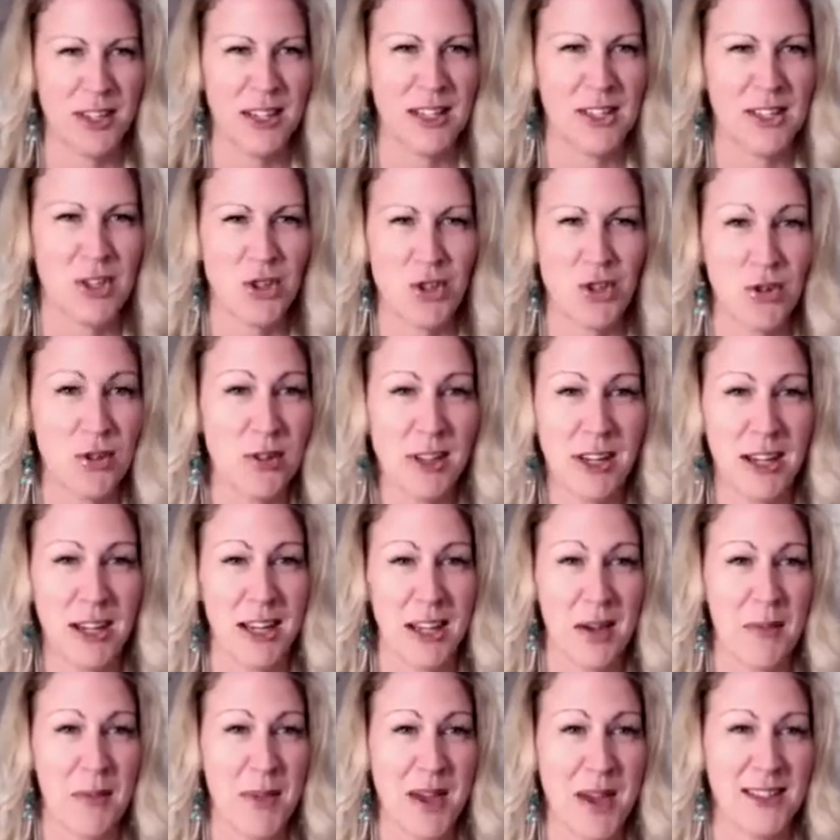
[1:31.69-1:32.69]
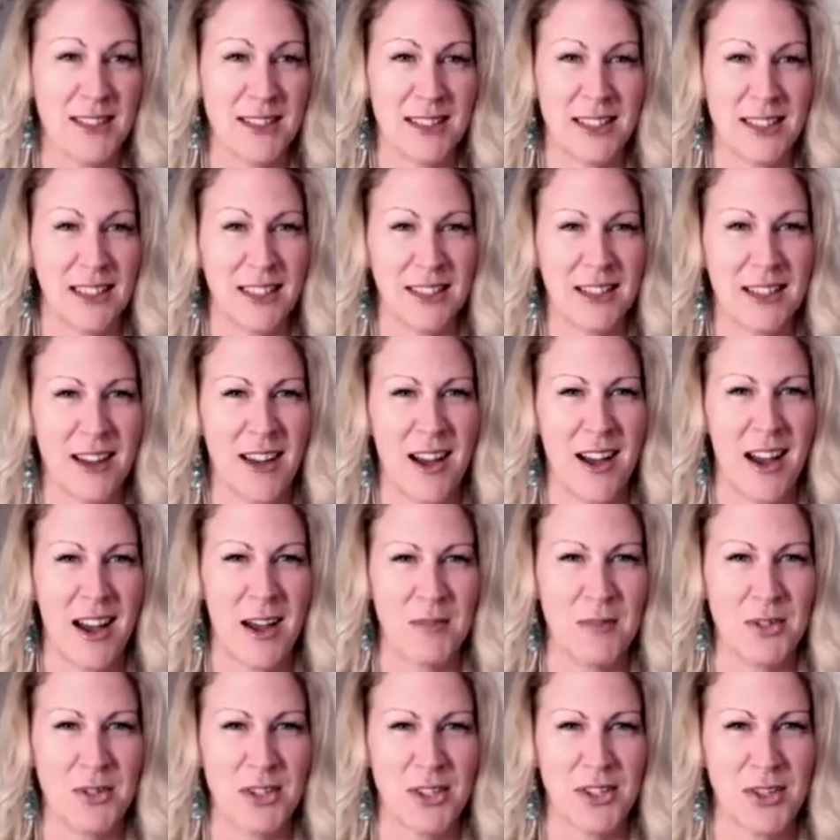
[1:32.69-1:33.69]
It's truly amazing.
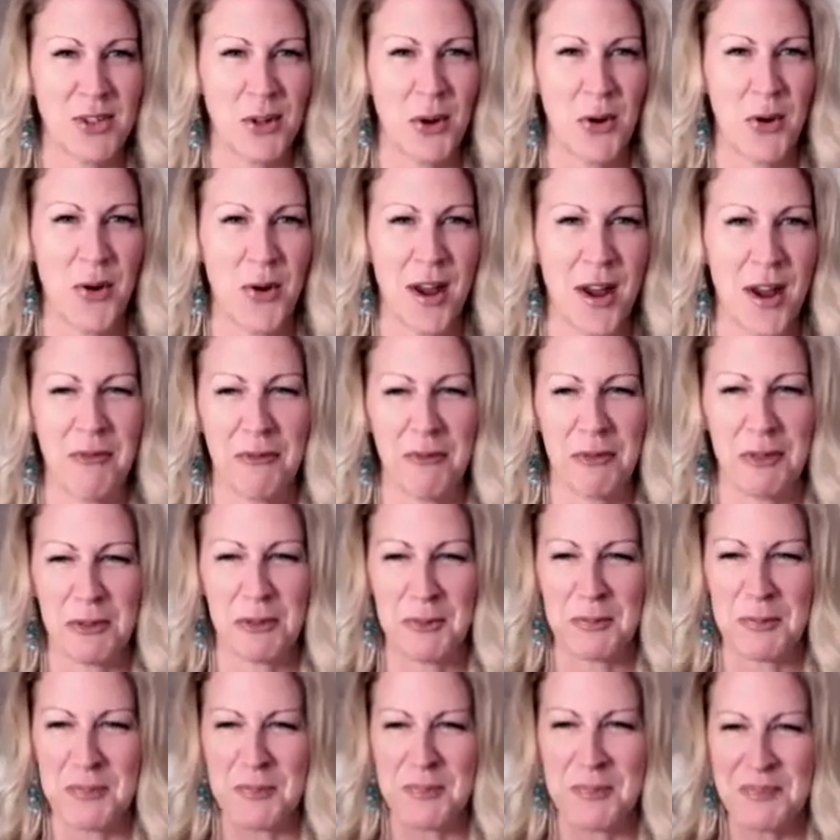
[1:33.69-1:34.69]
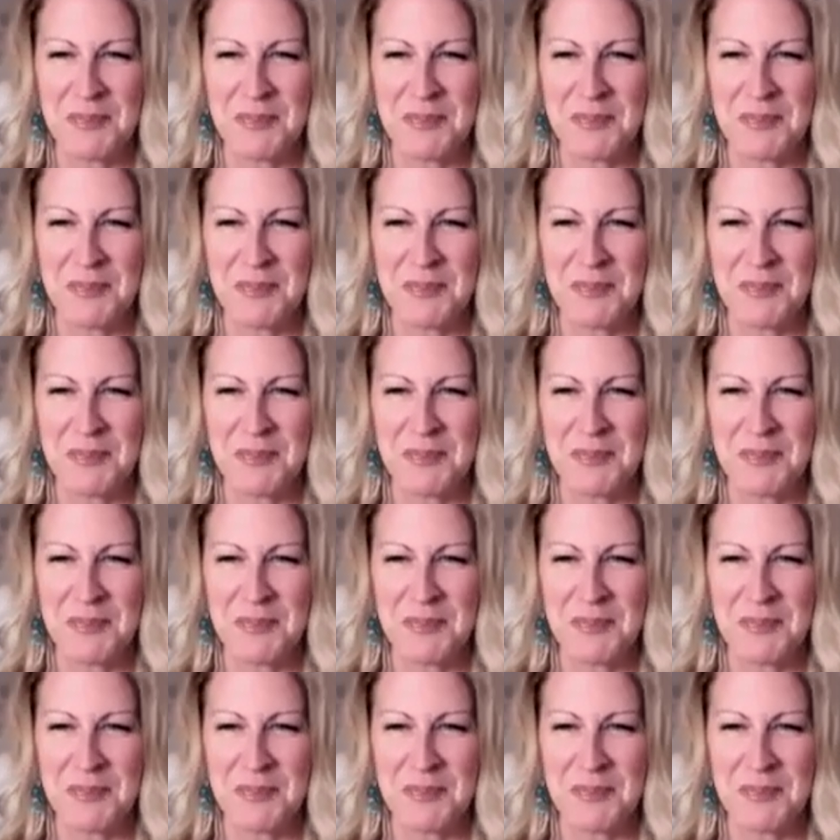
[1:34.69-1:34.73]
I'm just so grateful.